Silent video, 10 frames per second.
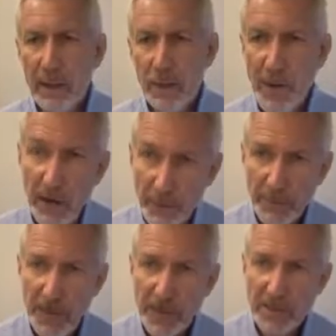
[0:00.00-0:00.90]
We are
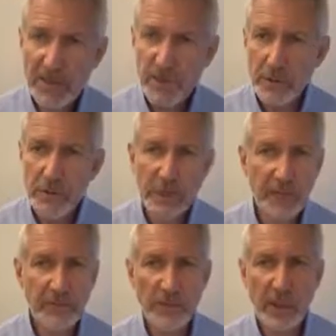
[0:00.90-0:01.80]
prepared to
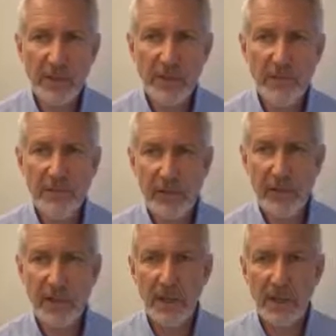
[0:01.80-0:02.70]
customize
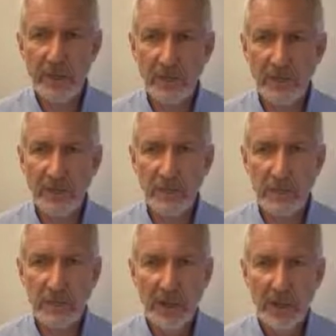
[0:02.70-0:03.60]
our
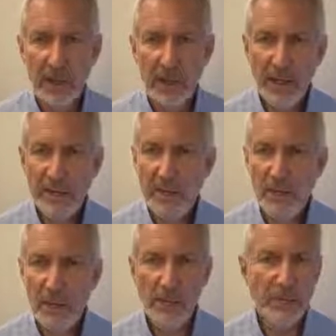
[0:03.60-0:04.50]
systems and to
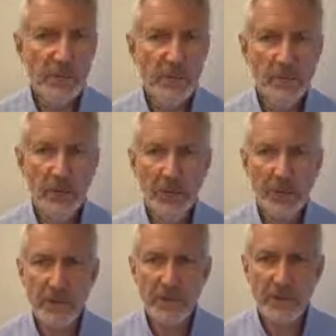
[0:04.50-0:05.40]
come up with new
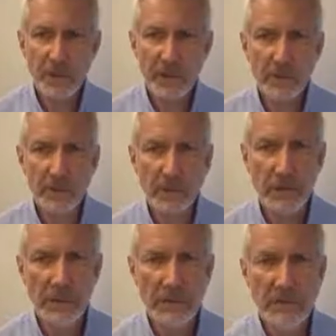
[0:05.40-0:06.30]
solutions to meet your
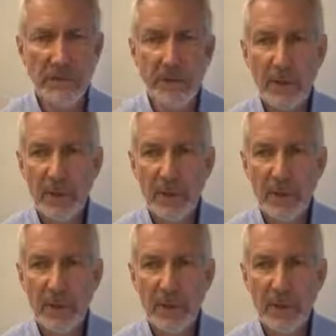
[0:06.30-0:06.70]
requirements,